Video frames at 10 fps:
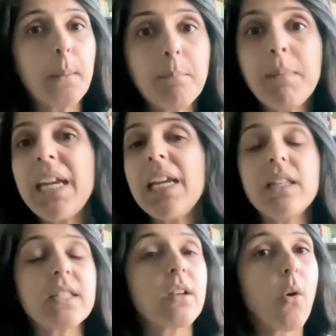
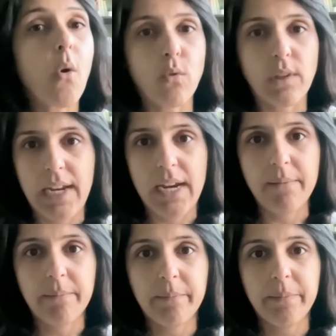meals only.
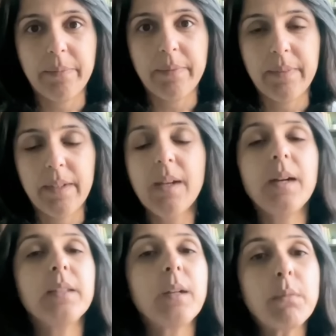
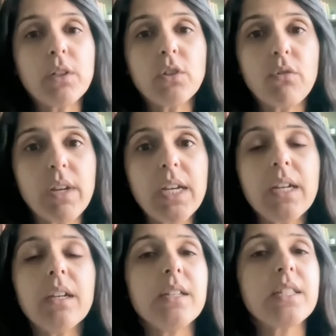Number three
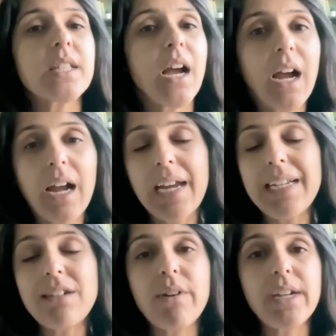is
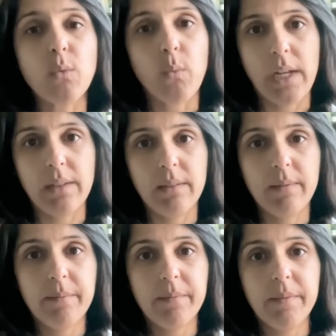hydrate well.
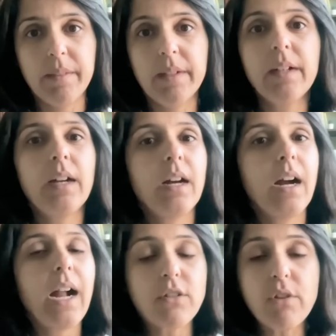
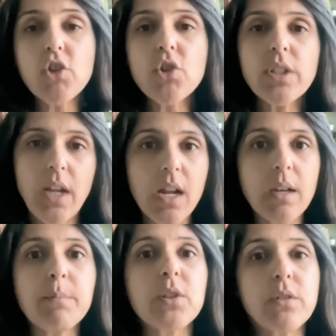Hydration
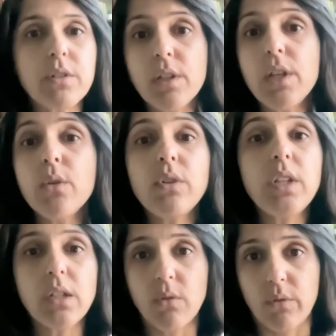helps dilute the
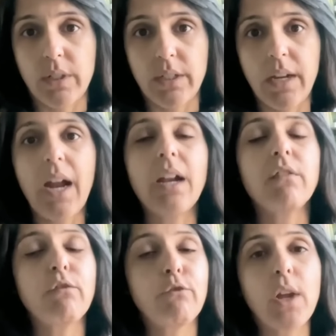urine and
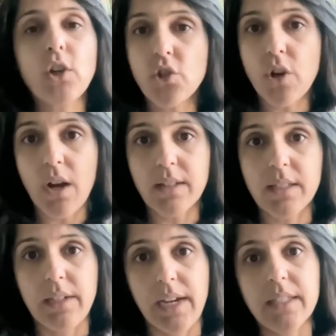flush
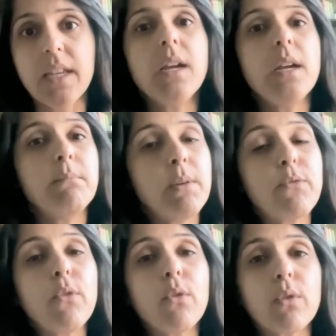oxalates
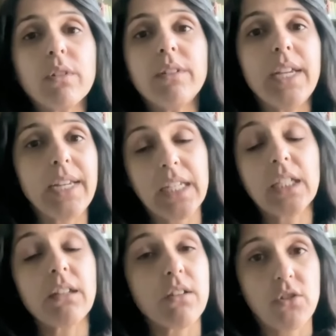before they can
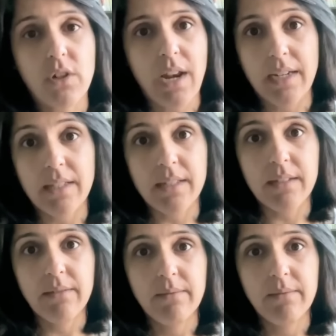crystallize.